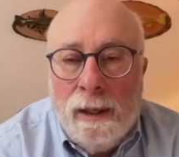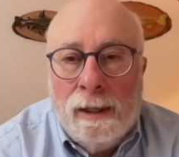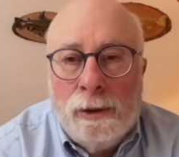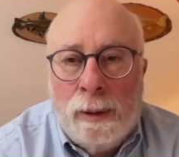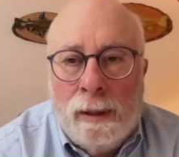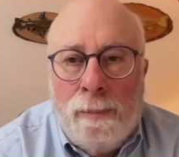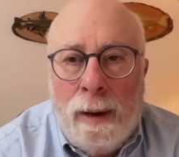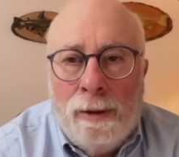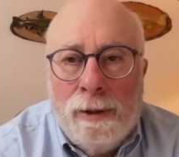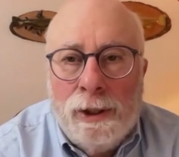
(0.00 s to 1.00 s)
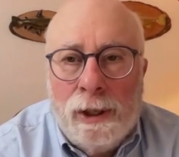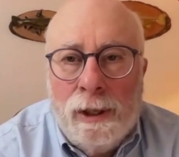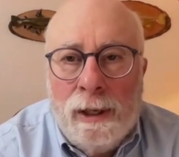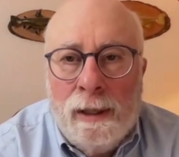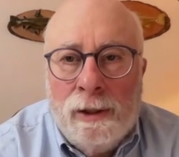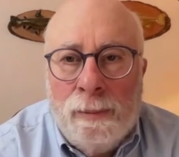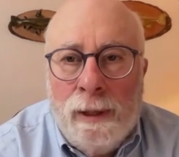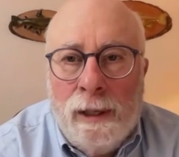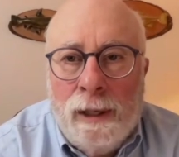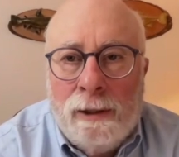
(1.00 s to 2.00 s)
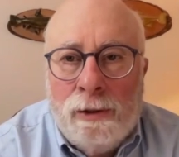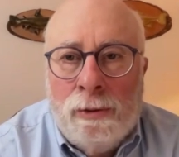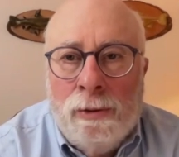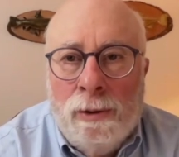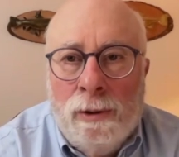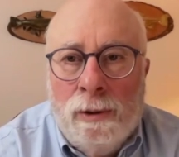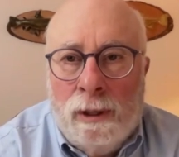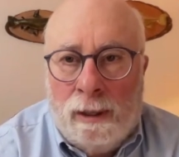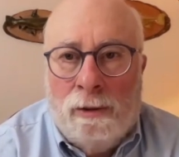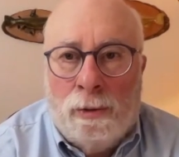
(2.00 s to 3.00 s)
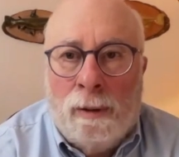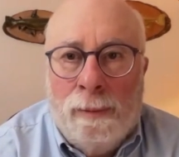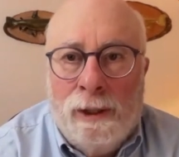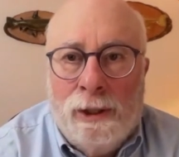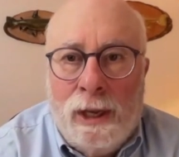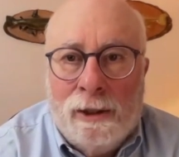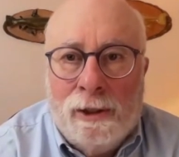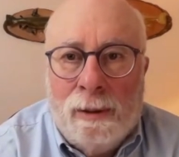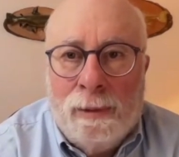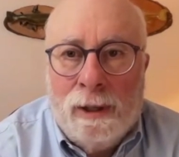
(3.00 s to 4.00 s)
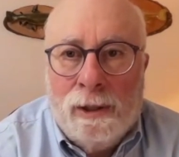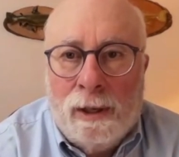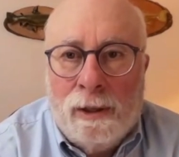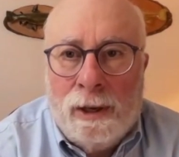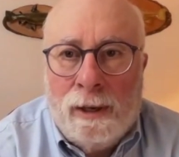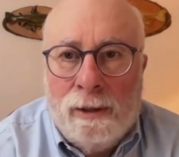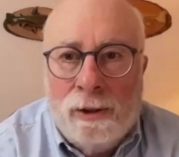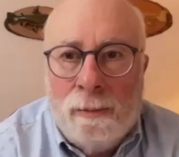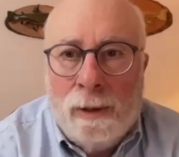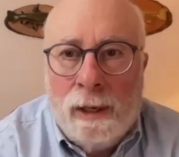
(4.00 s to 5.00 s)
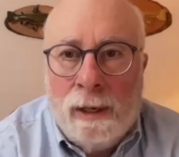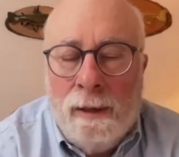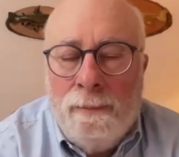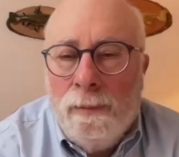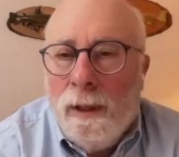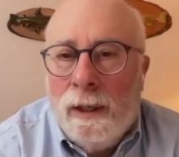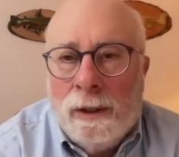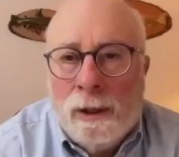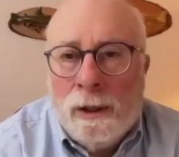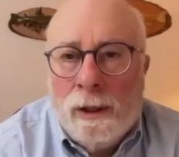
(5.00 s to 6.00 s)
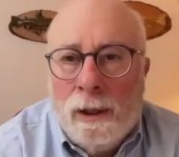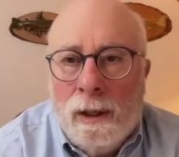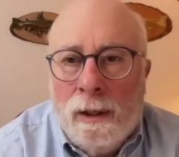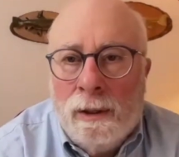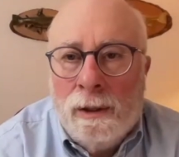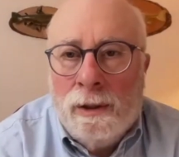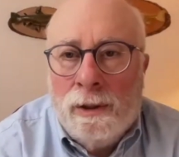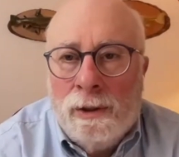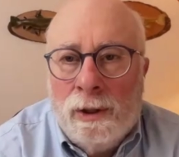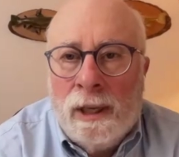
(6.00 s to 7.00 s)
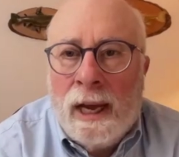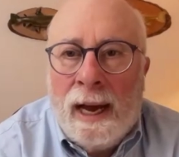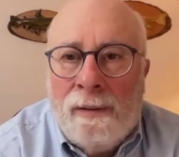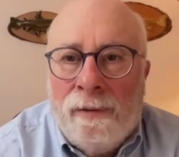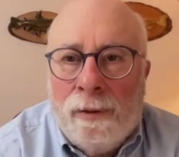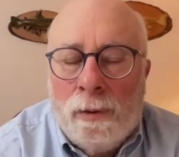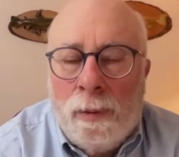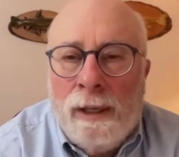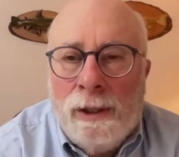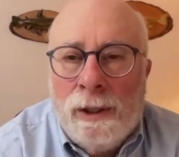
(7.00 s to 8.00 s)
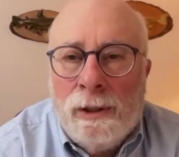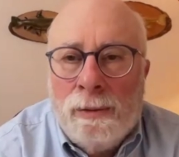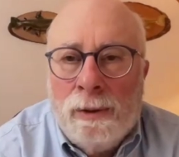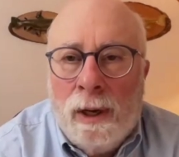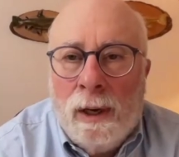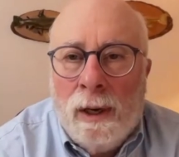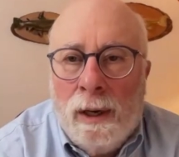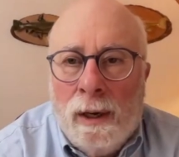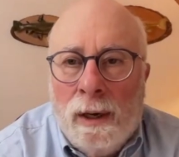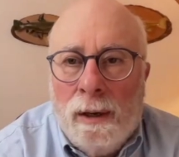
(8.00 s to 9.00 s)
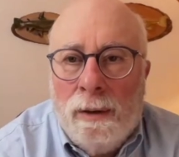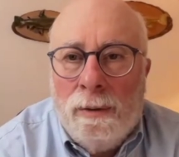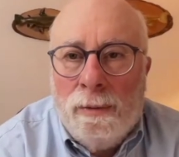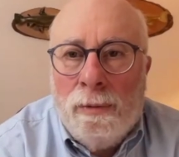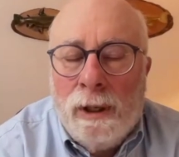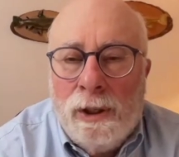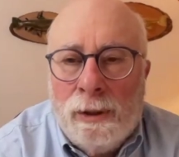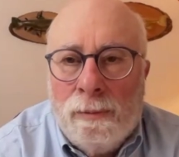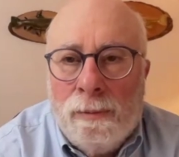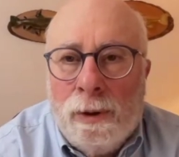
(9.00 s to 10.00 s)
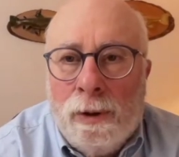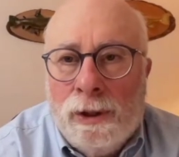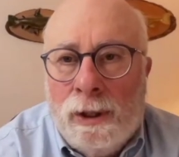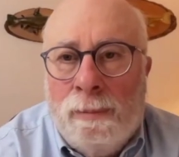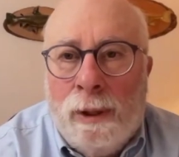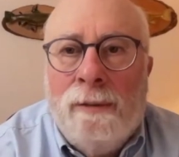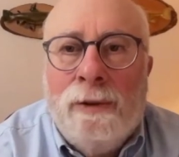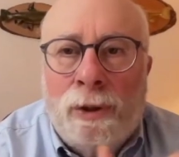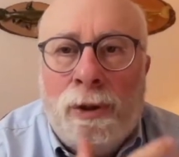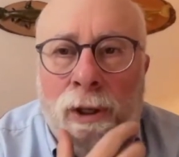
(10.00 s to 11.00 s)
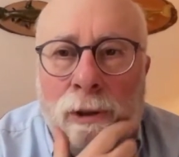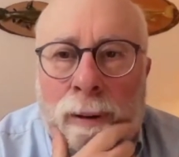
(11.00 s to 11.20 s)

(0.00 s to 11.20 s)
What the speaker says: at Israeli policy. And to me, that struck me as nuts. I mean, it's like saying somebody is attacked for a racist reason because they believe certain things